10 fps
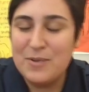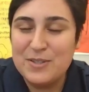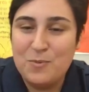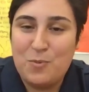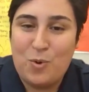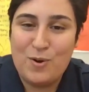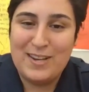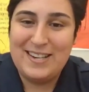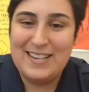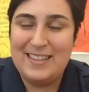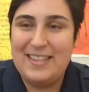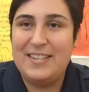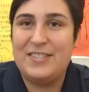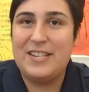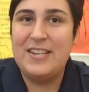was awarded
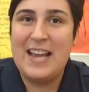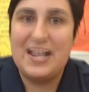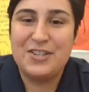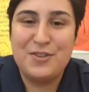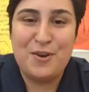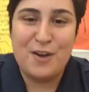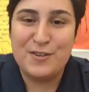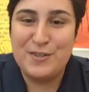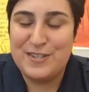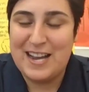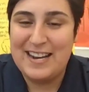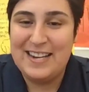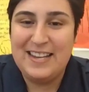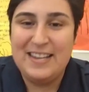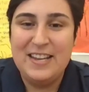this National Honor
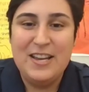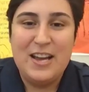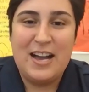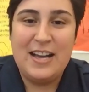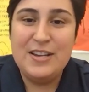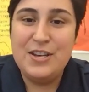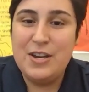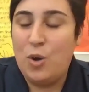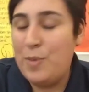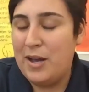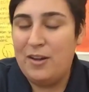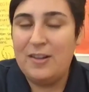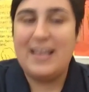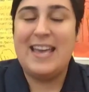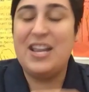Society
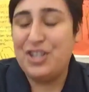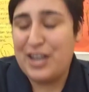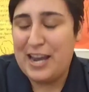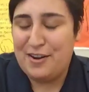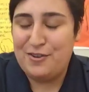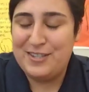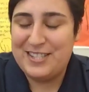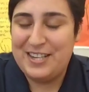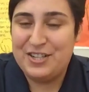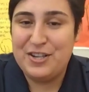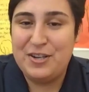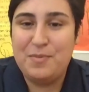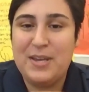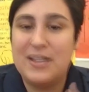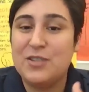Nobel Educator
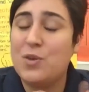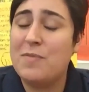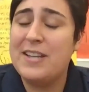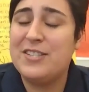distinction because one of my